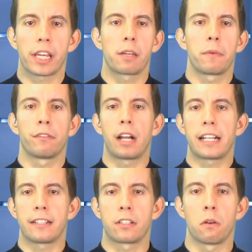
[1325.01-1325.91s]
They could be
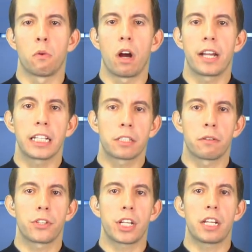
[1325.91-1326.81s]
related to what I need to
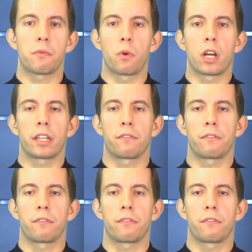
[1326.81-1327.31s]
achieve working